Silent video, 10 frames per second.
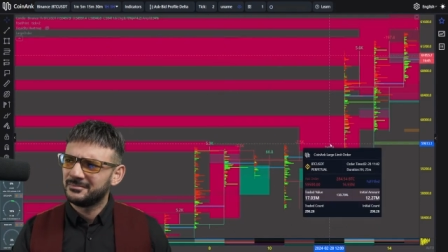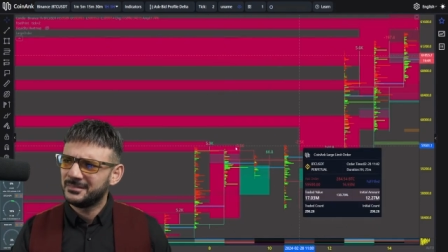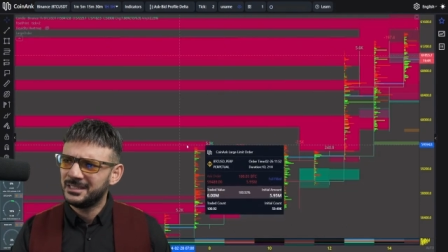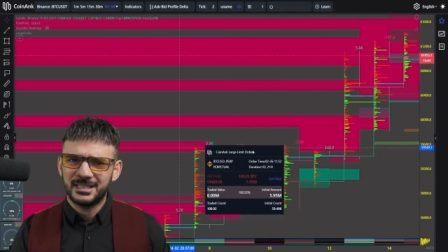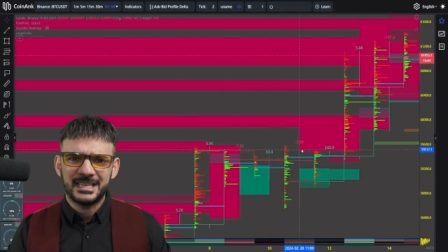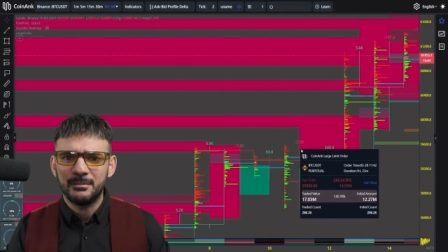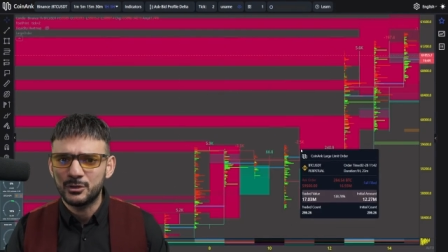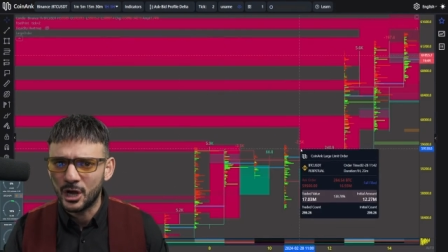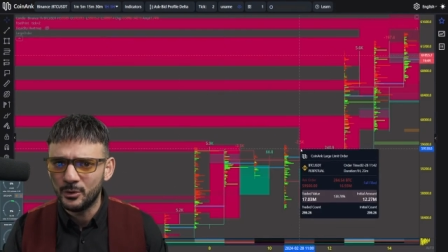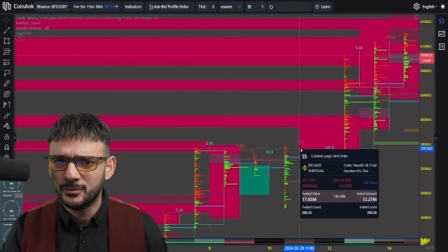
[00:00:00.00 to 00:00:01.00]
In the same
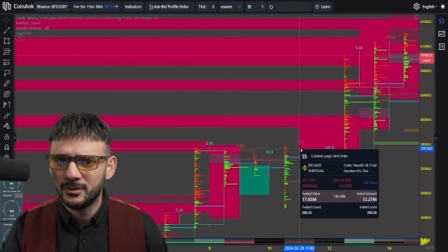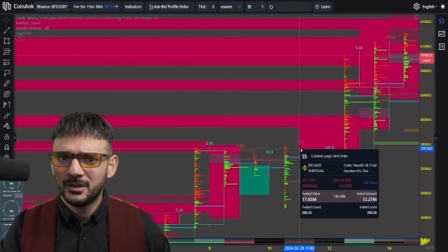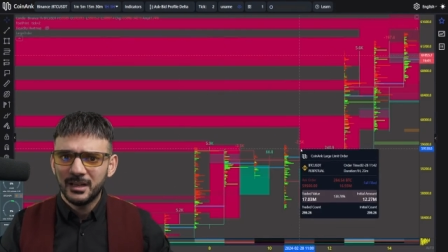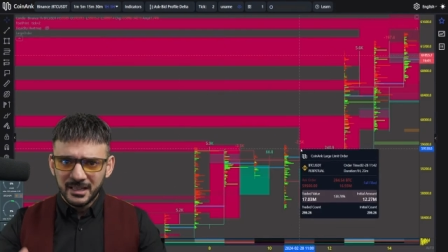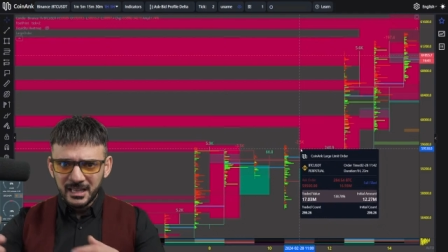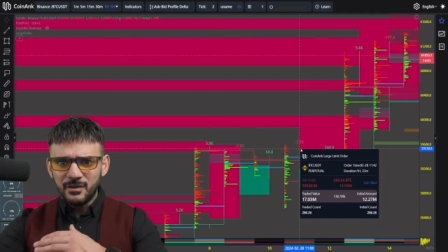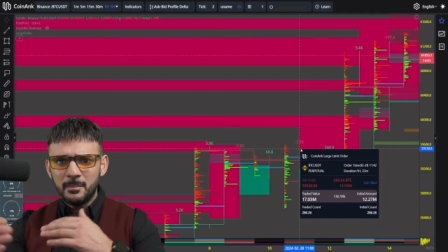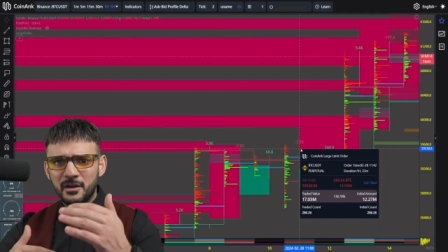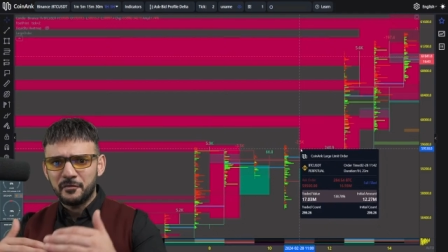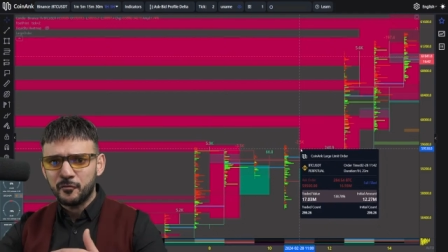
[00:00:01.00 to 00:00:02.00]
zone. Give it a
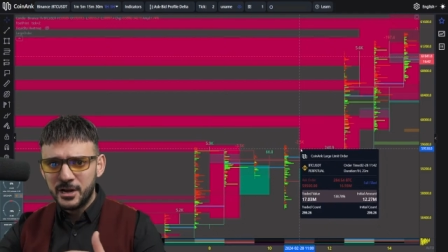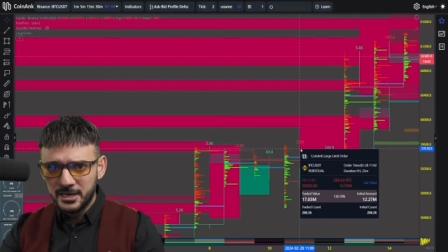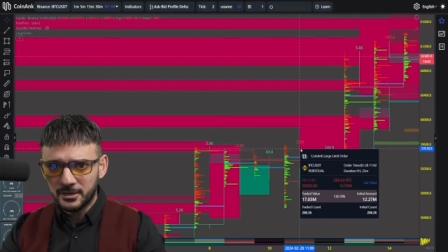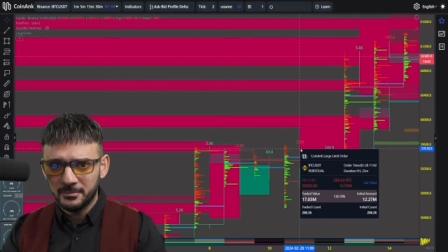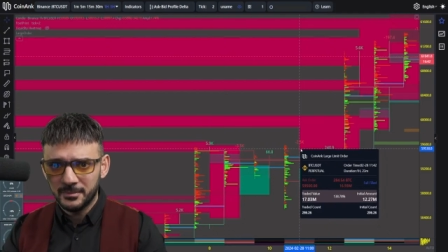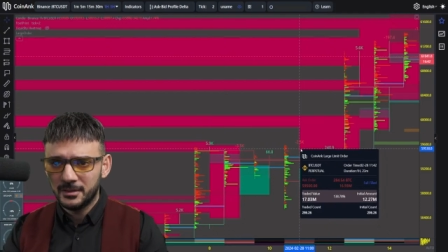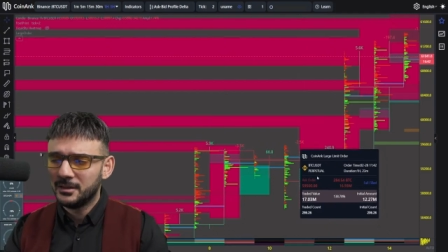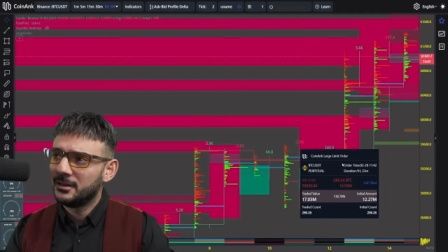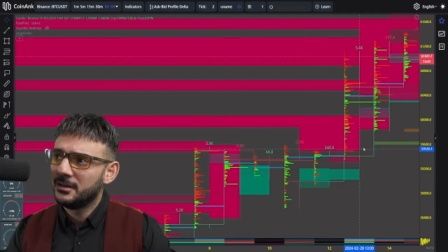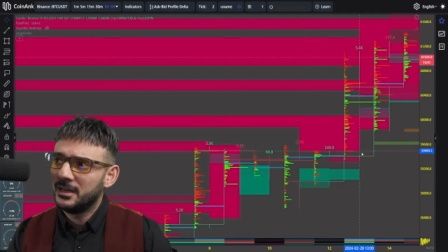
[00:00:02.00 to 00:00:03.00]
bit of freedom,
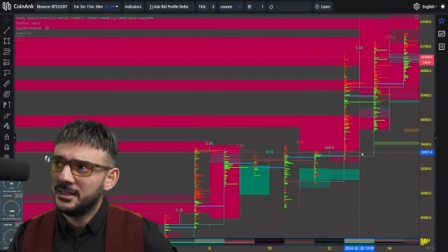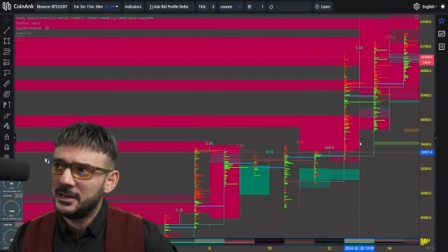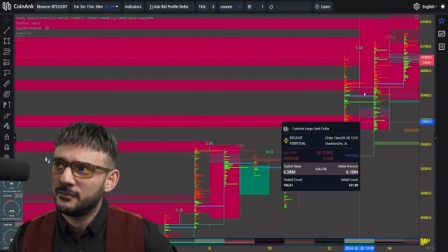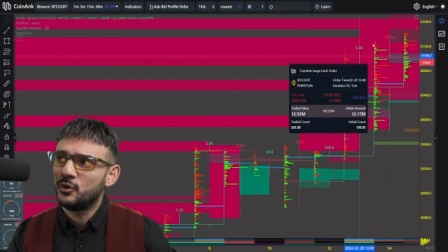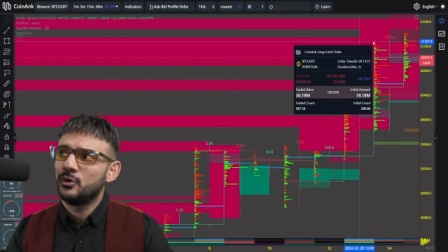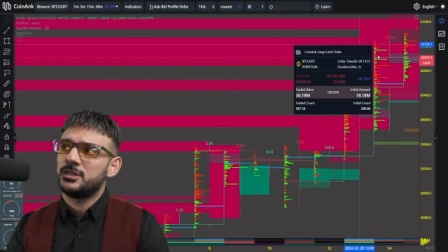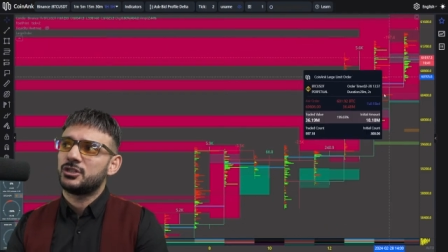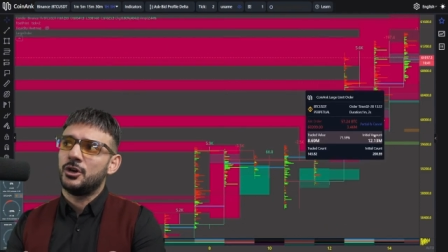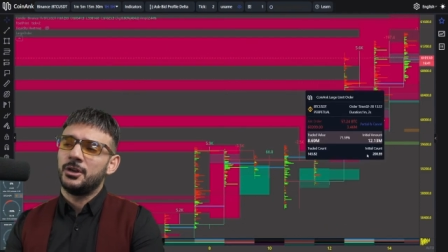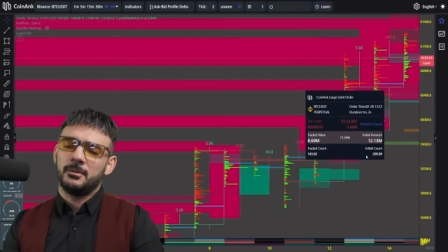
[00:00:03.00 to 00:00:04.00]
and then of course it's
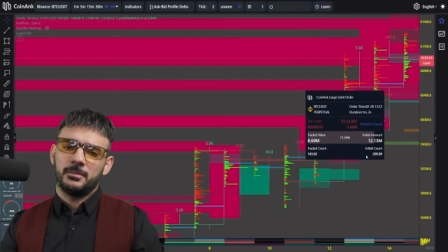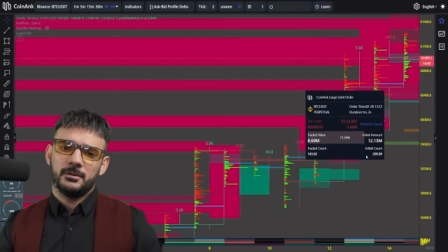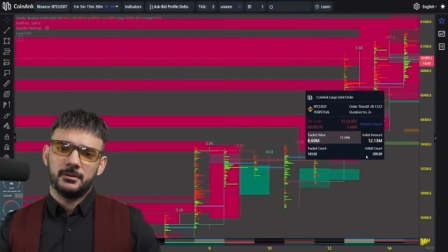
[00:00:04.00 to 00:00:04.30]
gone up.